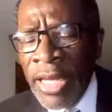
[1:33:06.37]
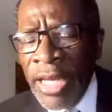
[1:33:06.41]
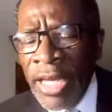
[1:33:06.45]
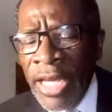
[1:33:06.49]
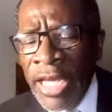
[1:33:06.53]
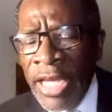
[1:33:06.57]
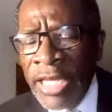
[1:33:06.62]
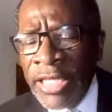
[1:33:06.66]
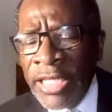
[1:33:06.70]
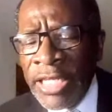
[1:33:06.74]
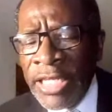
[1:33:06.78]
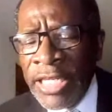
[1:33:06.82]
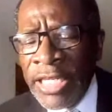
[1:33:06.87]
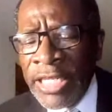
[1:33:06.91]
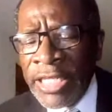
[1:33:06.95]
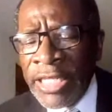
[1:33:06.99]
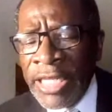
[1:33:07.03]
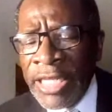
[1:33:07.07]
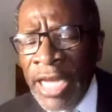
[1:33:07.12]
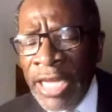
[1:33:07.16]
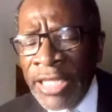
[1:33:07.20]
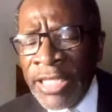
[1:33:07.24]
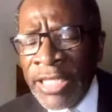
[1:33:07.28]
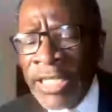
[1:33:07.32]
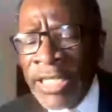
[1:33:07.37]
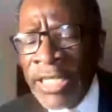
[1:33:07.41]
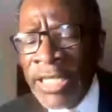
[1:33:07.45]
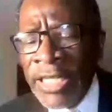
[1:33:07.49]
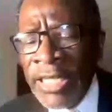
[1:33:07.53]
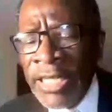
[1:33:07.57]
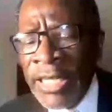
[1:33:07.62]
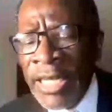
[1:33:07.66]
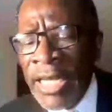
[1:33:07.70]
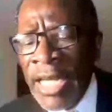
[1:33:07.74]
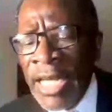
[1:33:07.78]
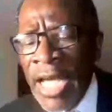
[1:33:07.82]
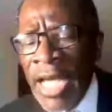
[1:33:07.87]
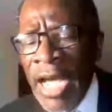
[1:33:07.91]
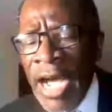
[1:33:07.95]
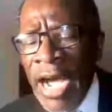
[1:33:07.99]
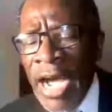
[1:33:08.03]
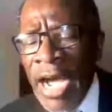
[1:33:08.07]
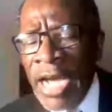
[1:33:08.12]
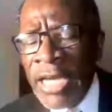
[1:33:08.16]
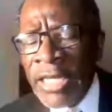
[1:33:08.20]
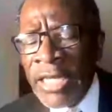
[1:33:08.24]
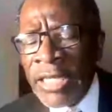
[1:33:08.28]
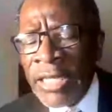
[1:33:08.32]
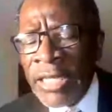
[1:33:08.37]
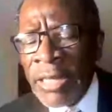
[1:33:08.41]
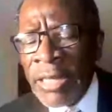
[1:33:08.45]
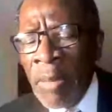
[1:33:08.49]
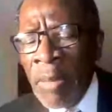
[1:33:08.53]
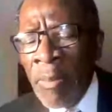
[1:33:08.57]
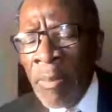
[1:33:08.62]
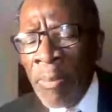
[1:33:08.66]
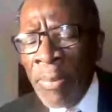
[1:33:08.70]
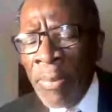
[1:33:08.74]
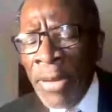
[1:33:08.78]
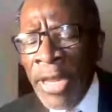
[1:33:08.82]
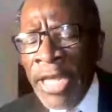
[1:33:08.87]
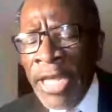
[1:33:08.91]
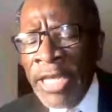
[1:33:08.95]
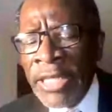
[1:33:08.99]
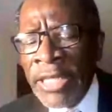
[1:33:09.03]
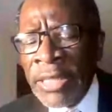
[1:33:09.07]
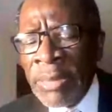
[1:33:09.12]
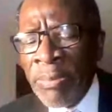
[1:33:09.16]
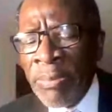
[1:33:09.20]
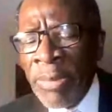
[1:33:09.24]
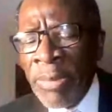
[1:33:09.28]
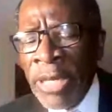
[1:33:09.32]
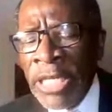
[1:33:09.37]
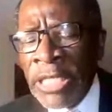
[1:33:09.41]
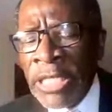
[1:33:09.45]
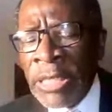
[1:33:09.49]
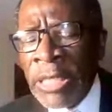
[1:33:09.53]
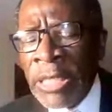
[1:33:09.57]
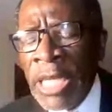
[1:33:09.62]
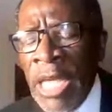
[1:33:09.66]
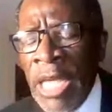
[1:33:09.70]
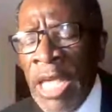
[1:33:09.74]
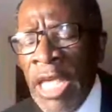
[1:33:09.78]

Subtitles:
It's disgusting. And please, please,